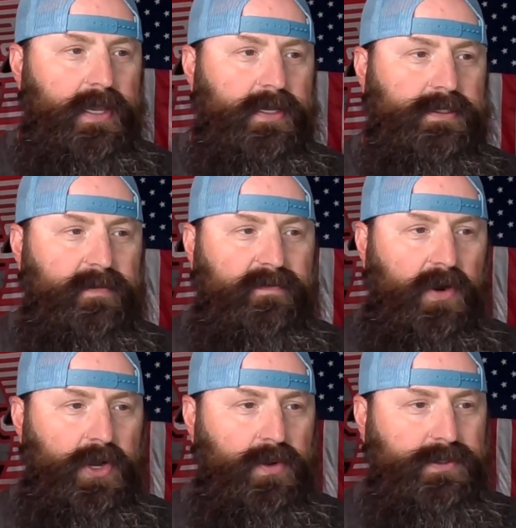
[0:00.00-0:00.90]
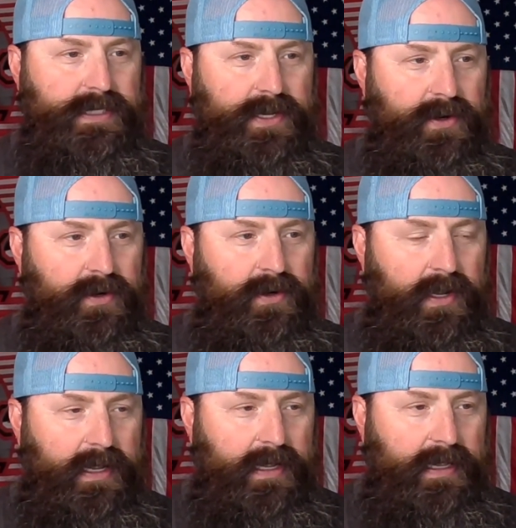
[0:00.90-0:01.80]
Some of our notes here
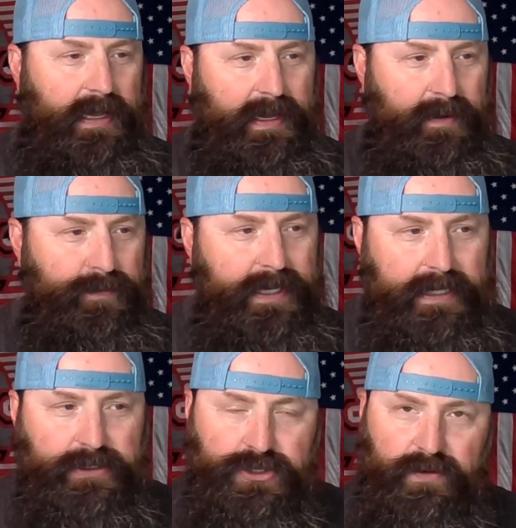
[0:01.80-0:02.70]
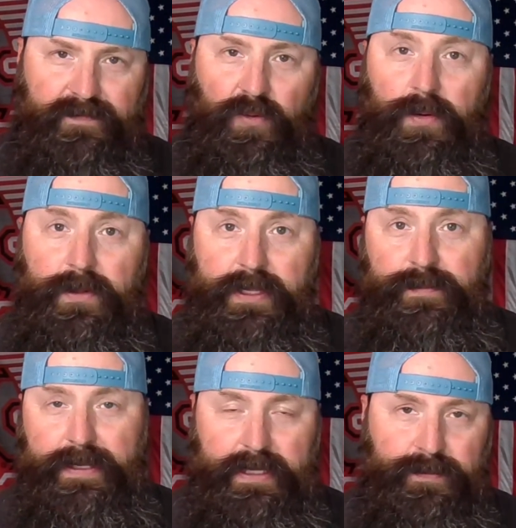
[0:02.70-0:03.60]
uh, Peach, formerly
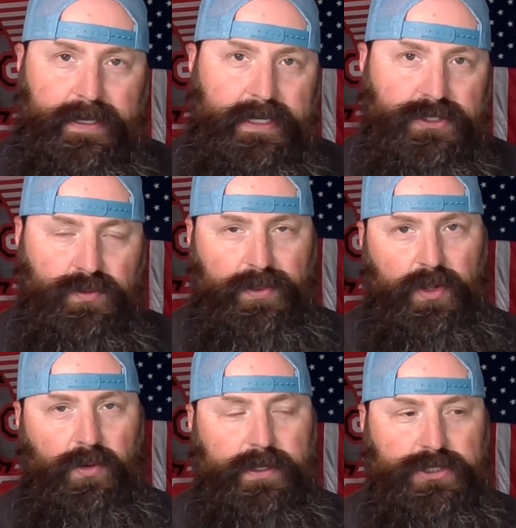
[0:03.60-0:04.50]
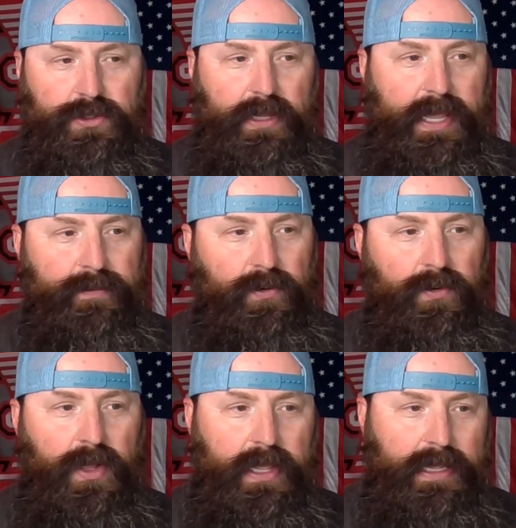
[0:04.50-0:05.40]
Pink Peach with the original label,